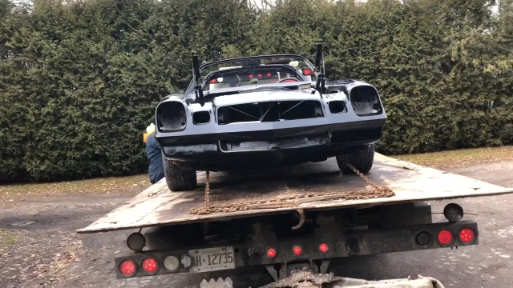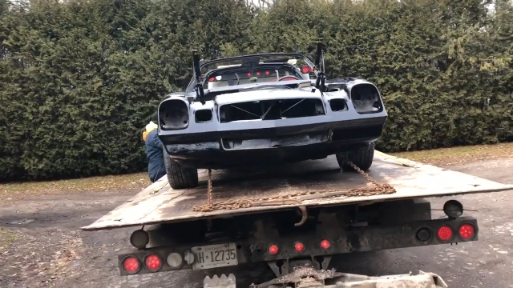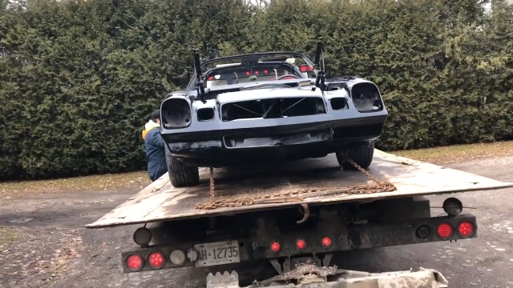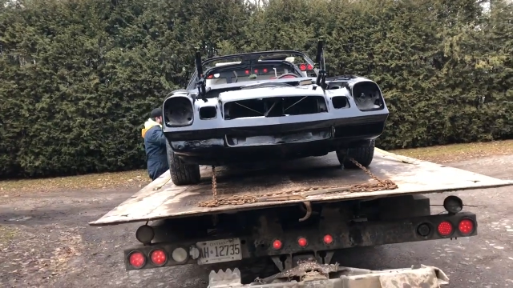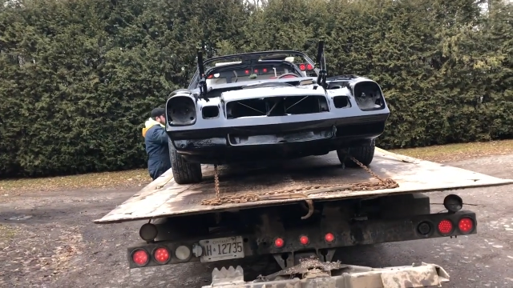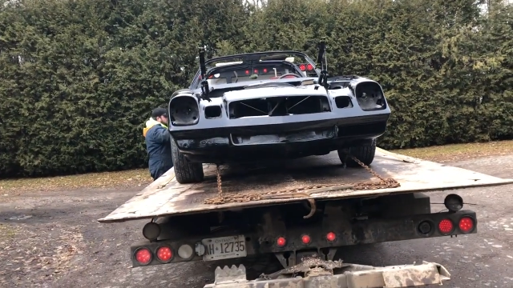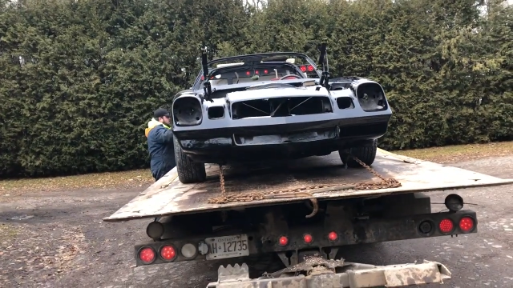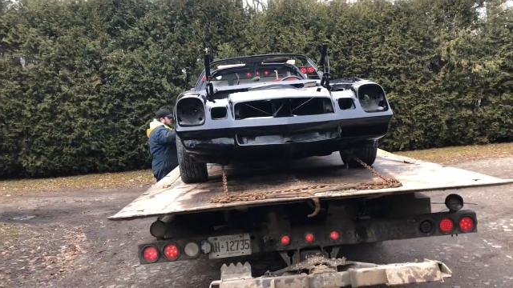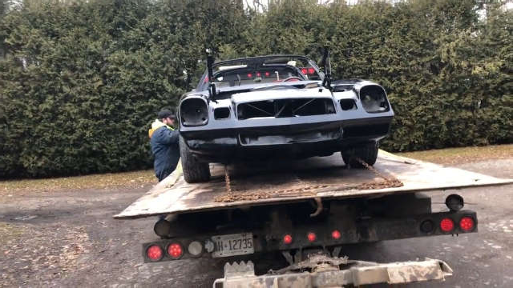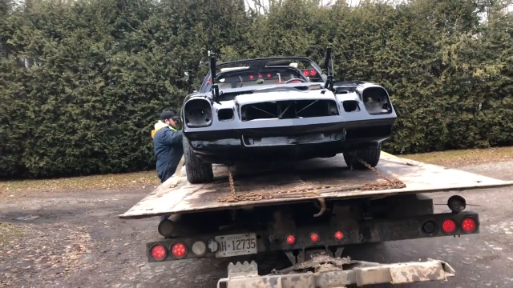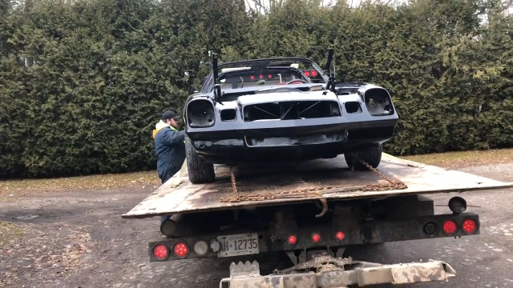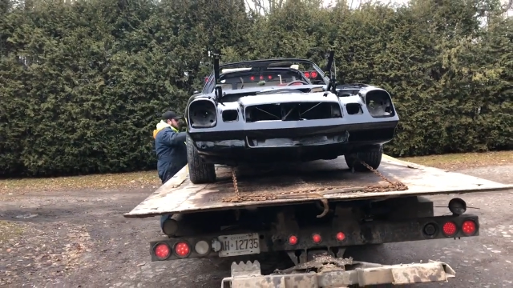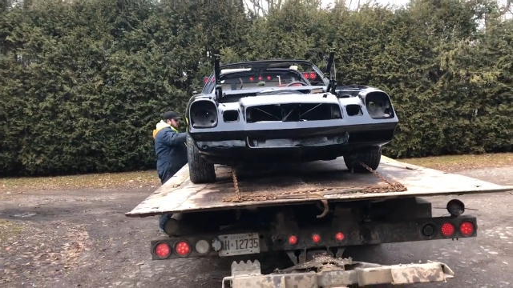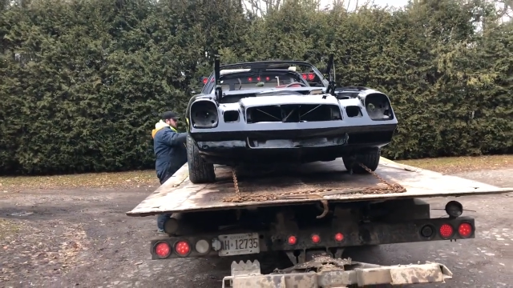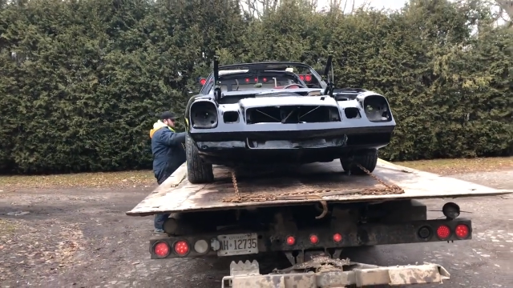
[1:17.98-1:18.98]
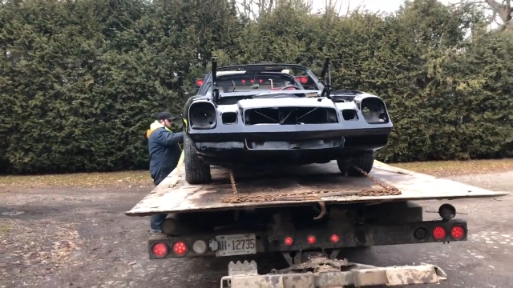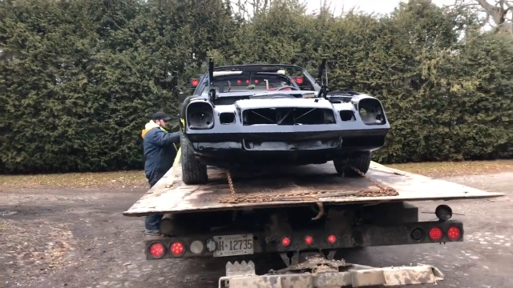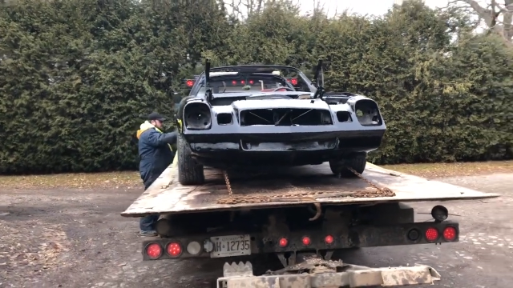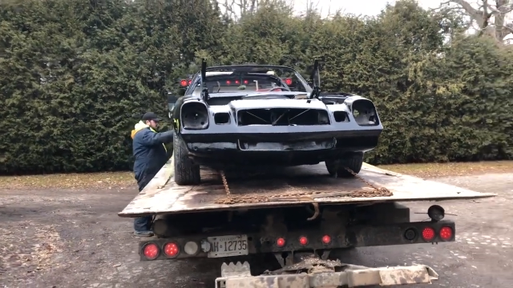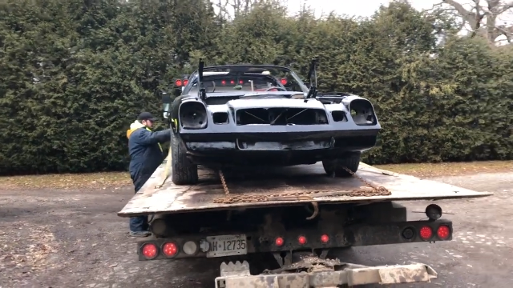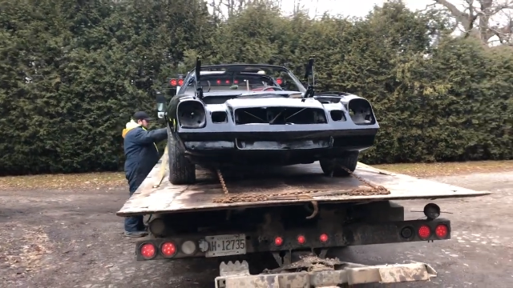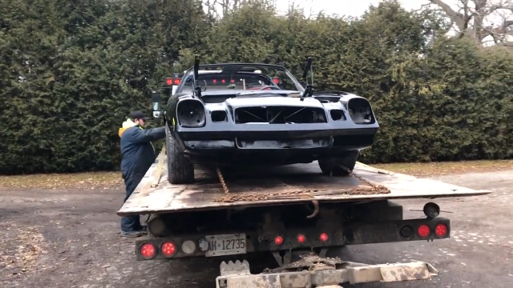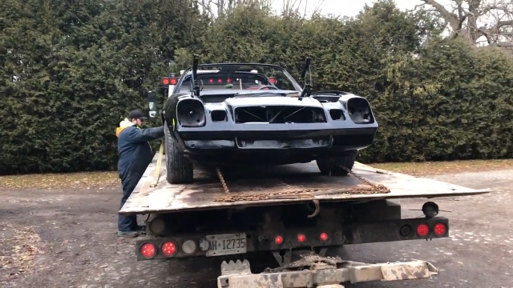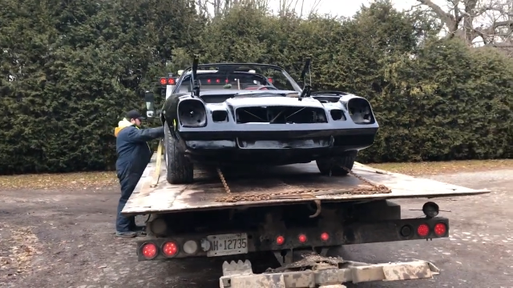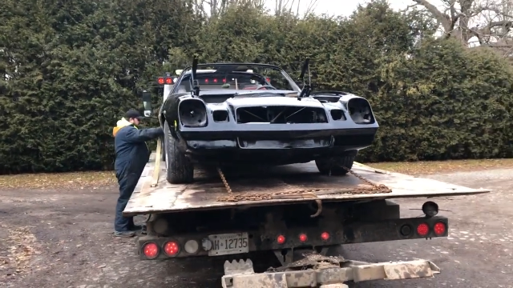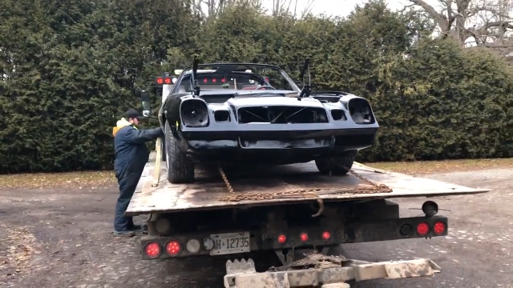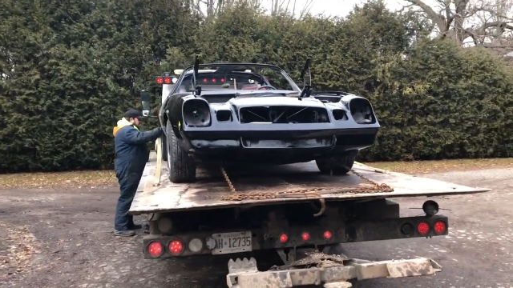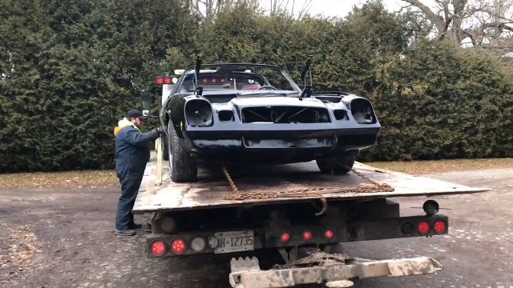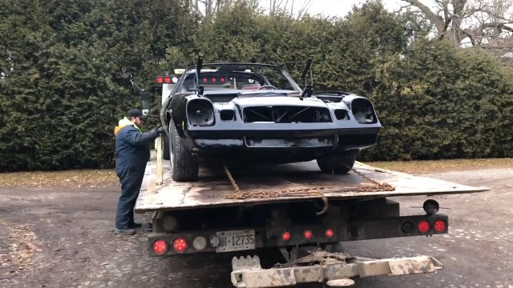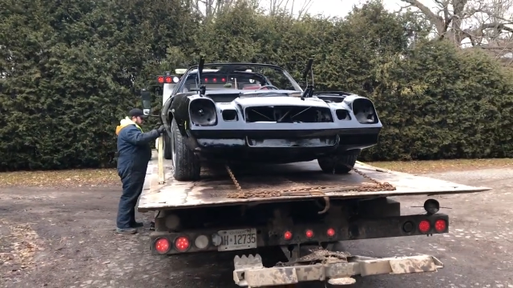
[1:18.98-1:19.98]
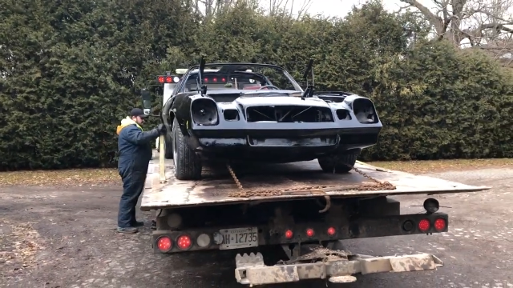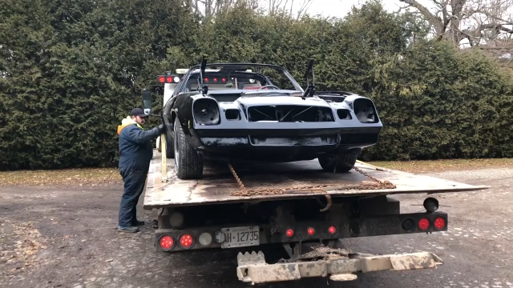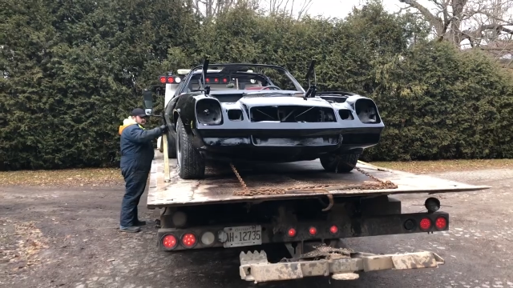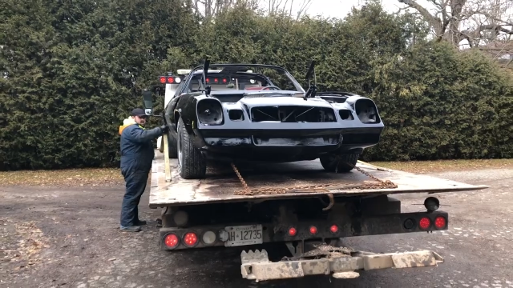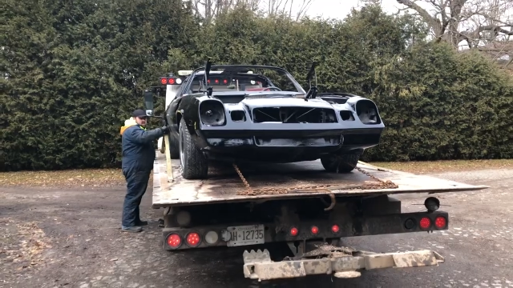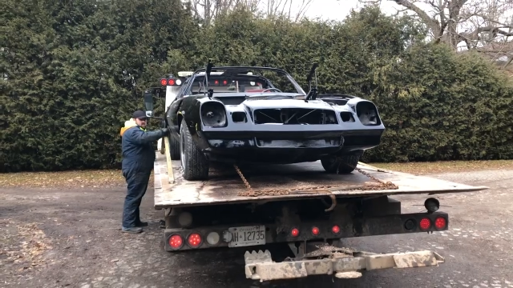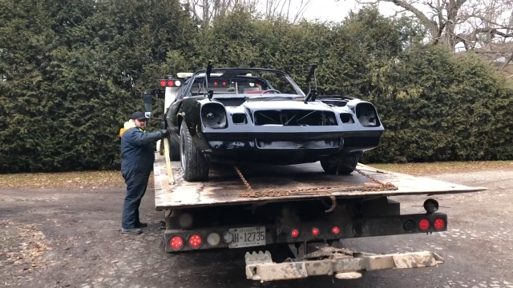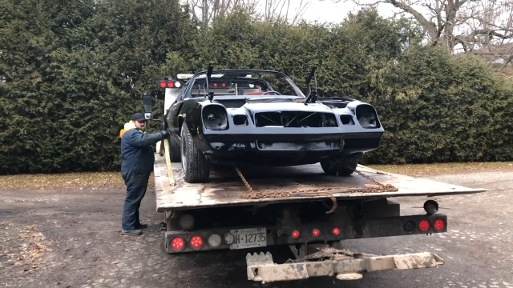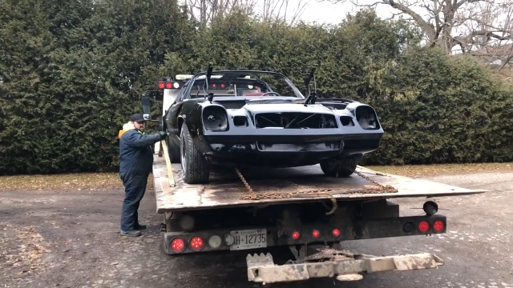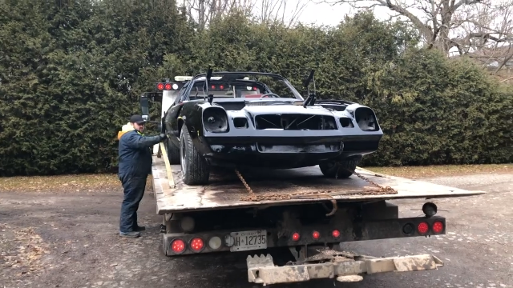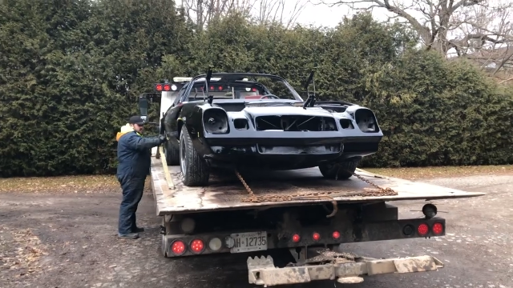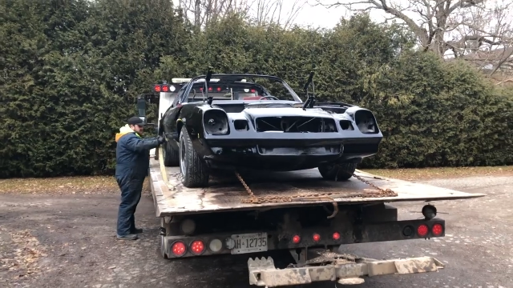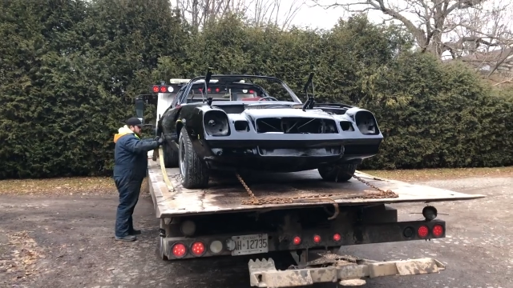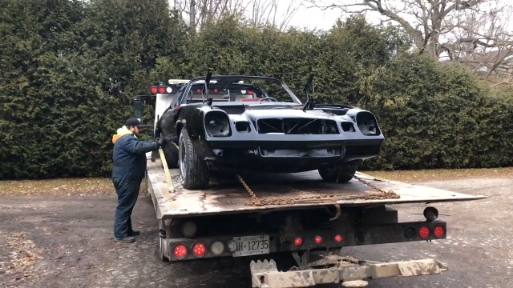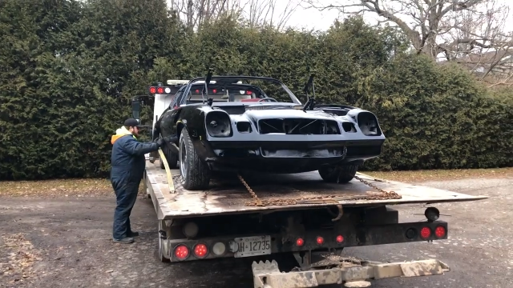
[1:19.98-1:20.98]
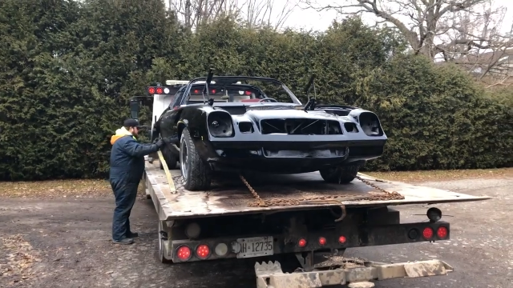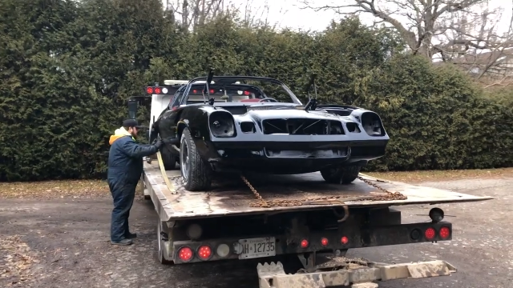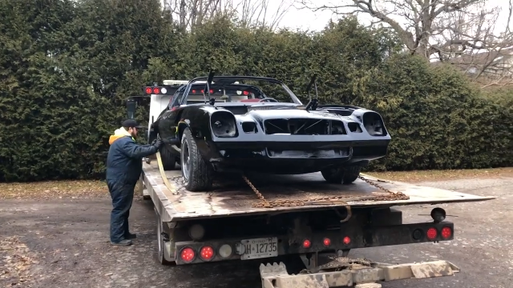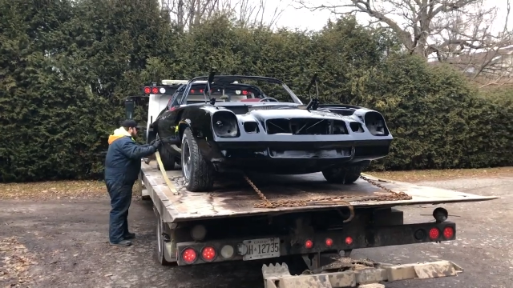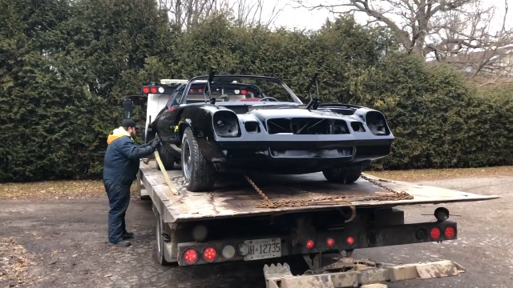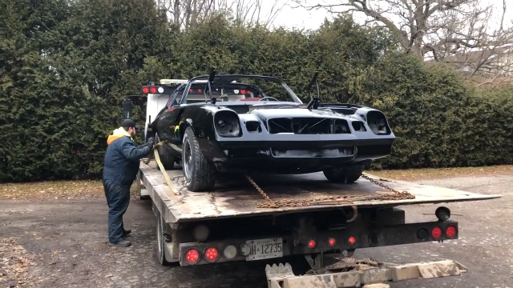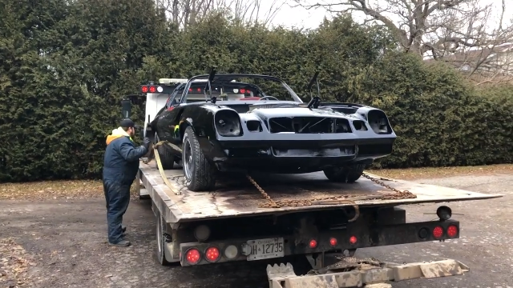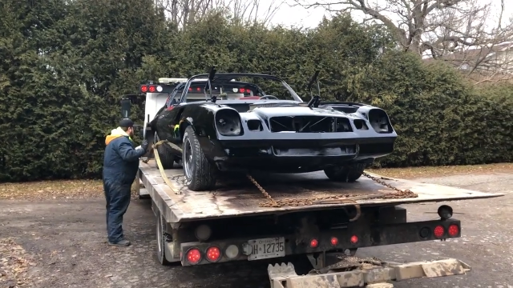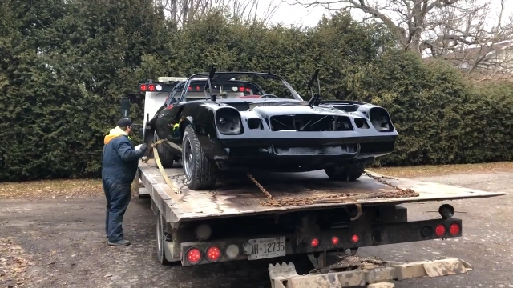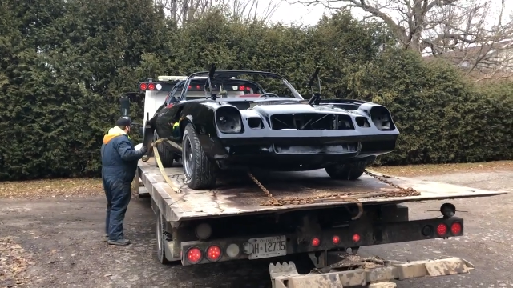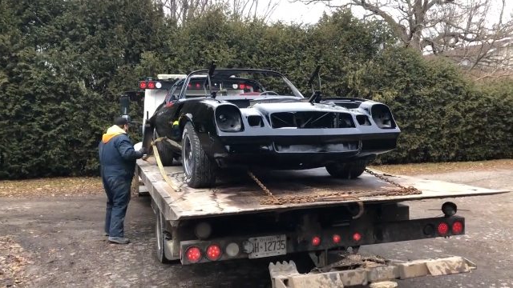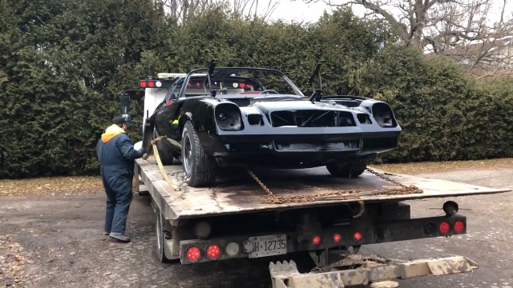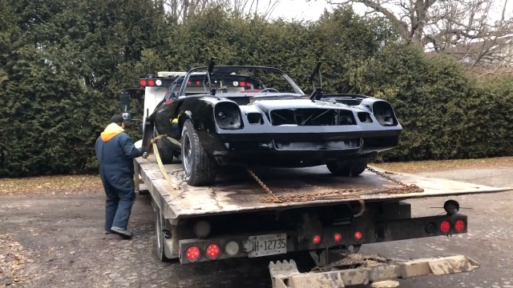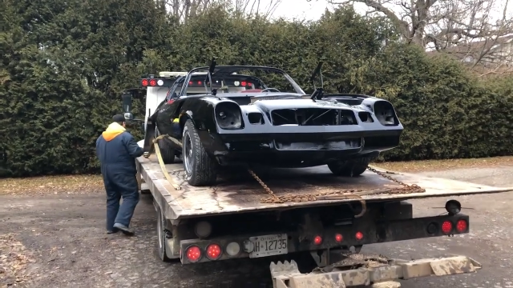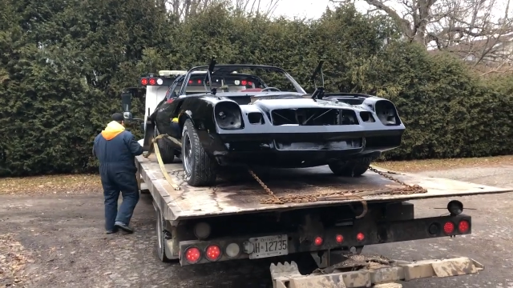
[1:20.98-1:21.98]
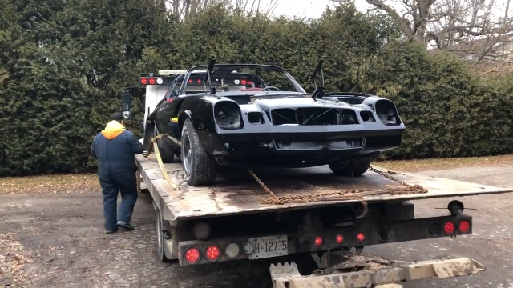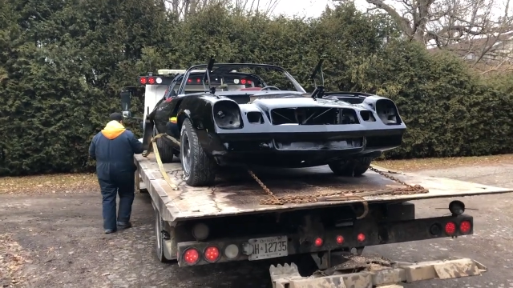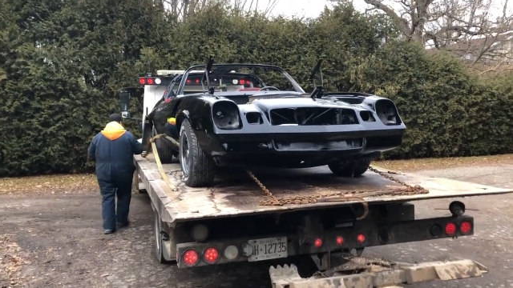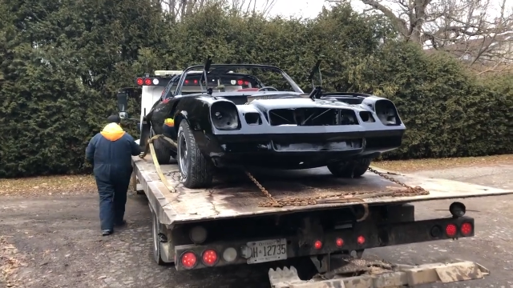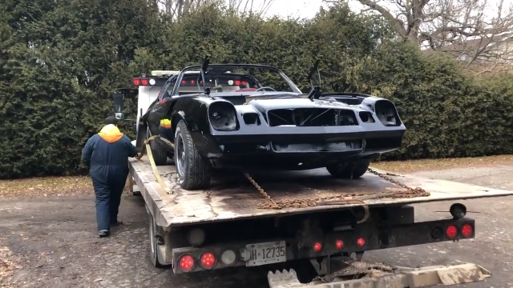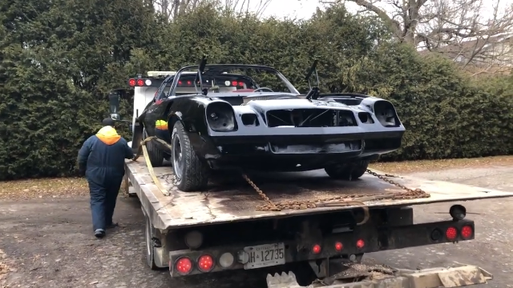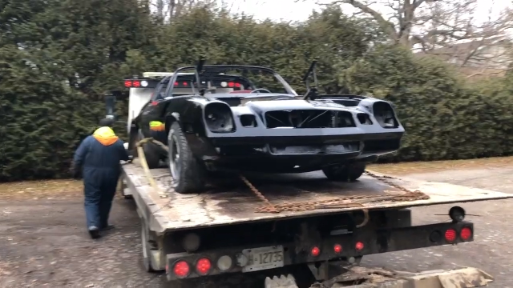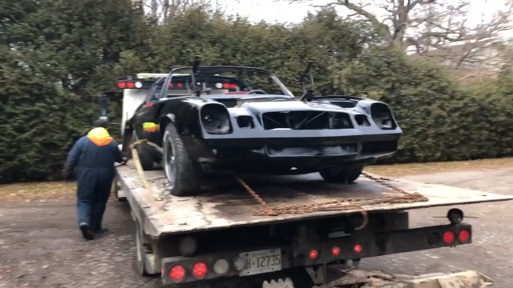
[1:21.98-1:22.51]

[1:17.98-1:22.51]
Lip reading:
[unreadable: no face in view]